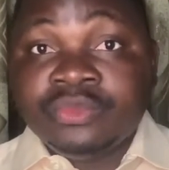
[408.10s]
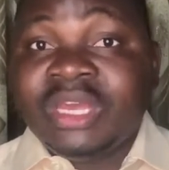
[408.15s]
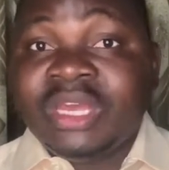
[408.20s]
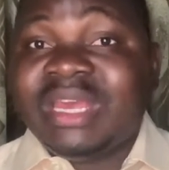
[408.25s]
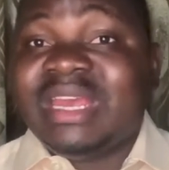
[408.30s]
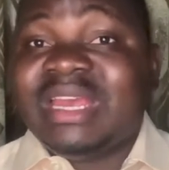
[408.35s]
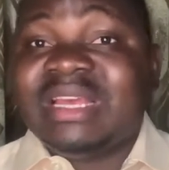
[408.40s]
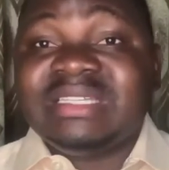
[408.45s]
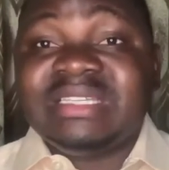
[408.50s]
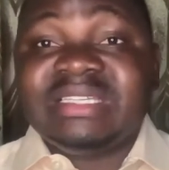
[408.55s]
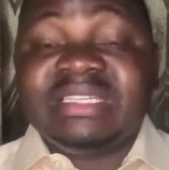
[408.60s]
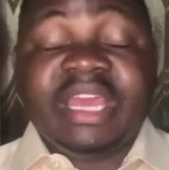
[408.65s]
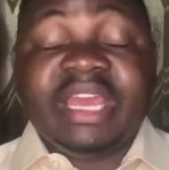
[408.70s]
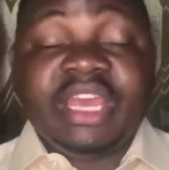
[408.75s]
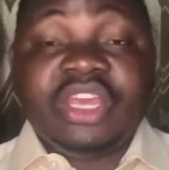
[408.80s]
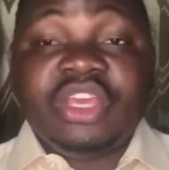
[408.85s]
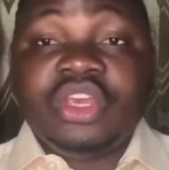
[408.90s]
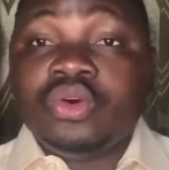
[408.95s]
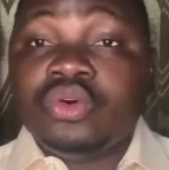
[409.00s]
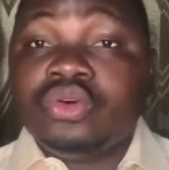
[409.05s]
It is a
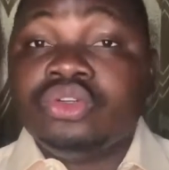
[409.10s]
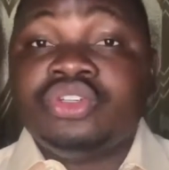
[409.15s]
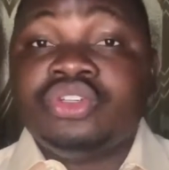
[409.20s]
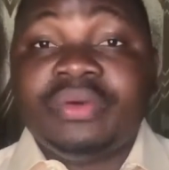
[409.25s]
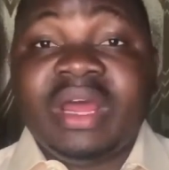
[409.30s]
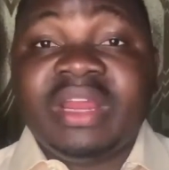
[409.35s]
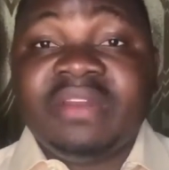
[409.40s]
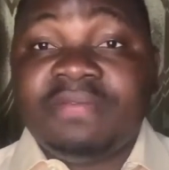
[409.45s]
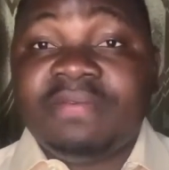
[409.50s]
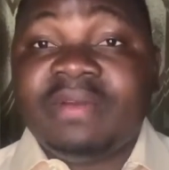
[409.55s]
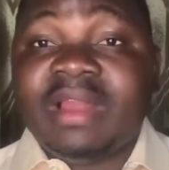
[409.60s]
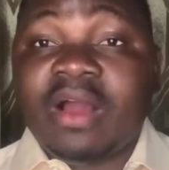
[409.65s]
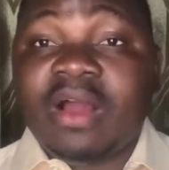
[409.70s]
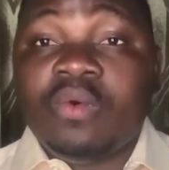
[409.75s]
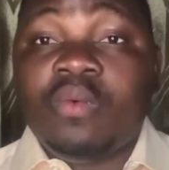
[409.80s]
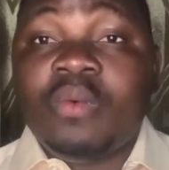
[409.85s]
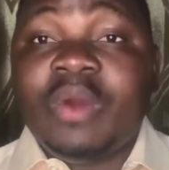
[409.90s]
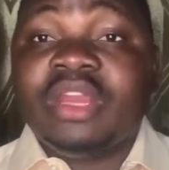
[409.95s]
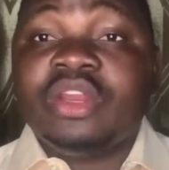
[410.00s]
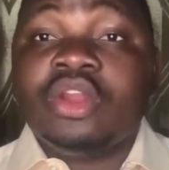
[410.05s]
huge red
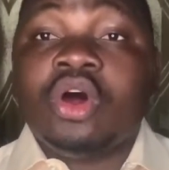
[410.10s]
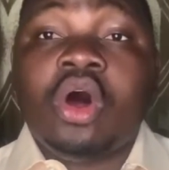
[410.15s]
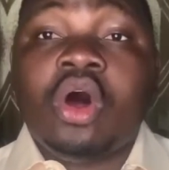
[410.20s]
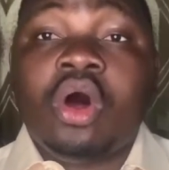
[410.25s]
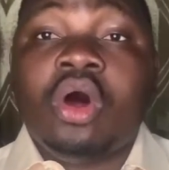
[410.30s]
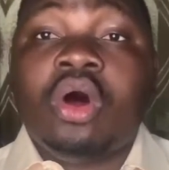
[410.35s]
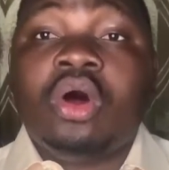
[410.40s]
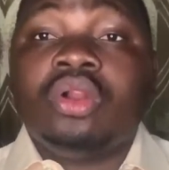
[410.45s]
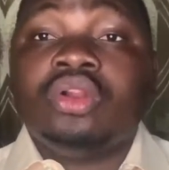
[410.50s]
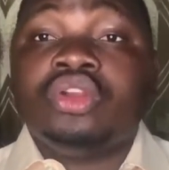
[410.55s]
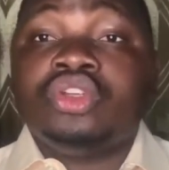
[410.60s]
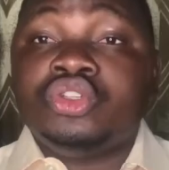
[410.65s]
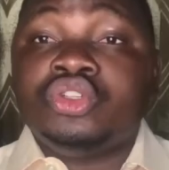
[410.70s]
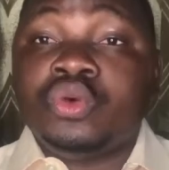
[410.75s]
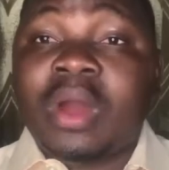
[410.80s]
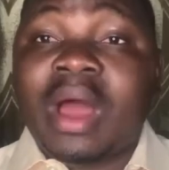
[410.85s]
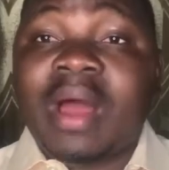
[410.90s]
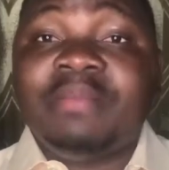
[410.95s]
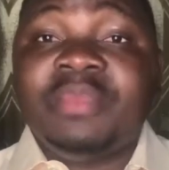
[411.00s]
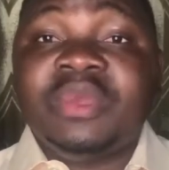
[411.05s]
flag when all
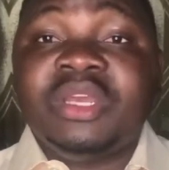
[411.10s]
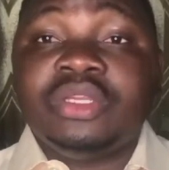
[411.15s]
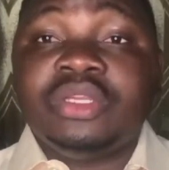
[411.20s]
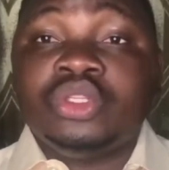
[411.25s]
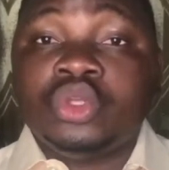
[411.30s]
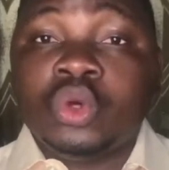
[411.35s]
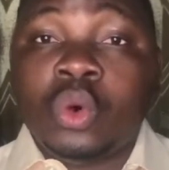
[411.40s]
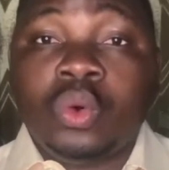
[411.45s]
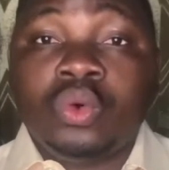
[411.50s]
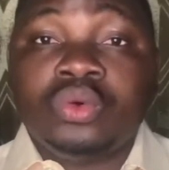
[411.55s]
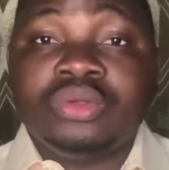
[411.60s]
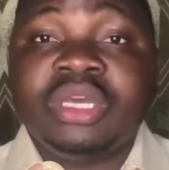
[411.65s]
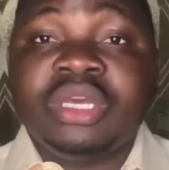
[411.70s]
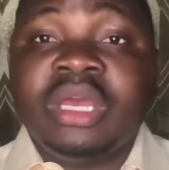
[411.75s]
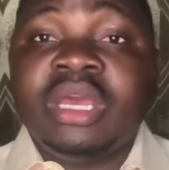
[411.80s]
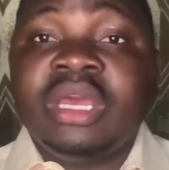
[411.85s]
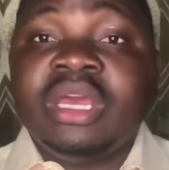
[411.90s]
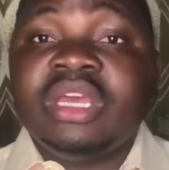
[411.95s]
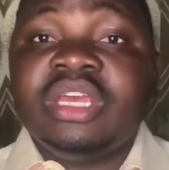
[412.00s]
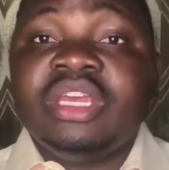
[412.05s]
you are being told
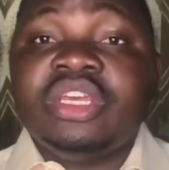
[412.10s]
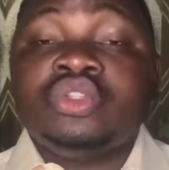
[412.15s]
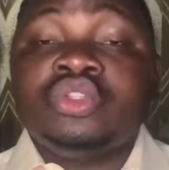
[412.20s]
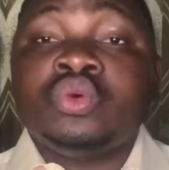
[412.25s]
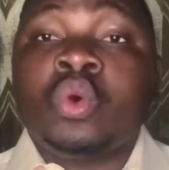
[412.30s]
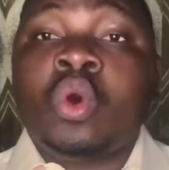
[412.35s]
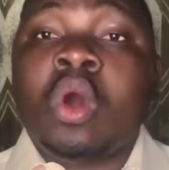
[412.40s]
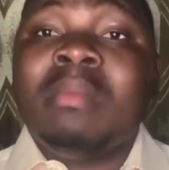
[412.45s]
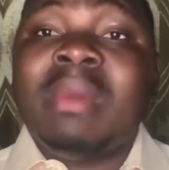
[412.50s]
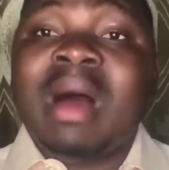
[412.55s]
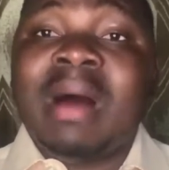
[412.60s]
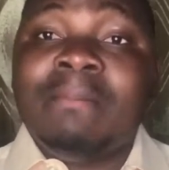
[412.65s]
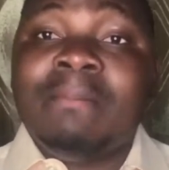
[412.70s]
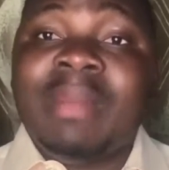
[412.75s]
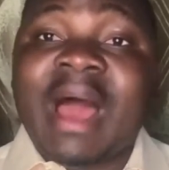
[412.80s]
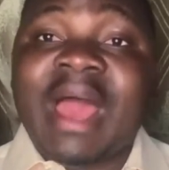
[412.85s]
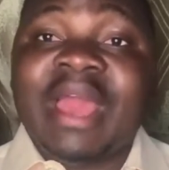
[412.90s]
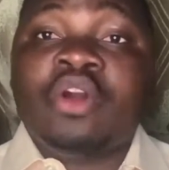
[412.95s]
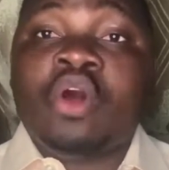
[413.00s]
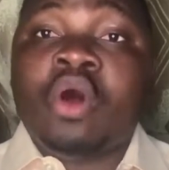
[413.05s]
is to come and
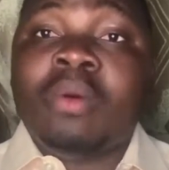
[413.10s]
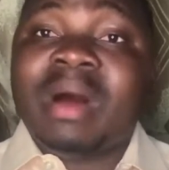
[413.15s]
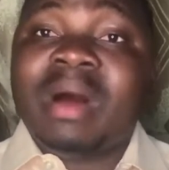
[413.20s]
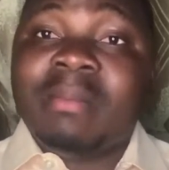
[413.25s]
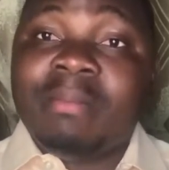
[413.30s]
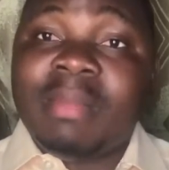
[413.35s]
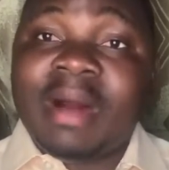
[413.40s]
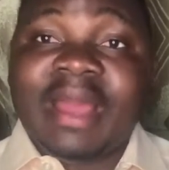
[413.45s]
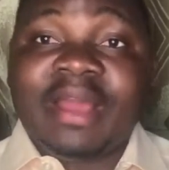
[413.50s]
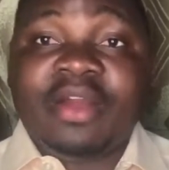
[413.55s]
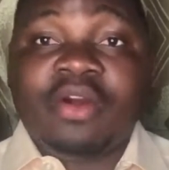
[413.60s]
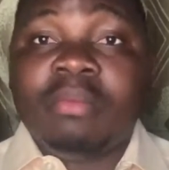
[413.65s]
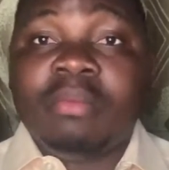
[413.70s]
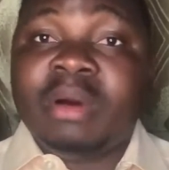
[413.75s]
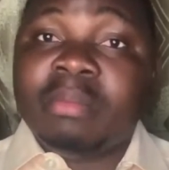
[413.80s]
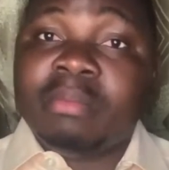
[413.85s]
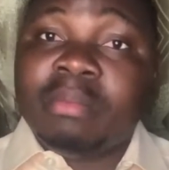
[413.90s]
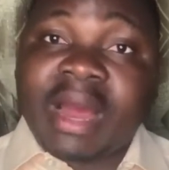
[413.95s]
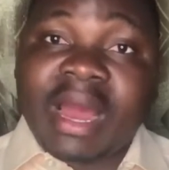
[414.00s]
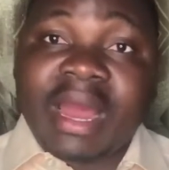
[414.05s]
buy, come and buy, come
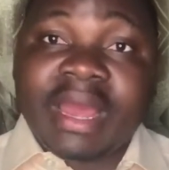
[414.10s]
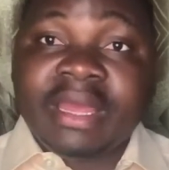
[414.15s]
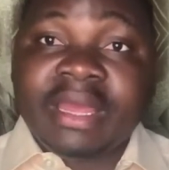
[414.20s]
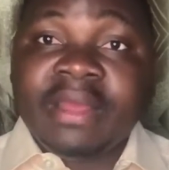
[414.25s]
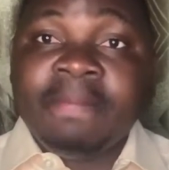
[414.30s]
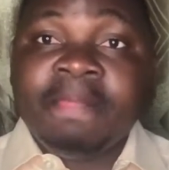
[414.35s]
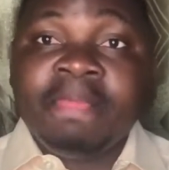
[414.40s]
and buy.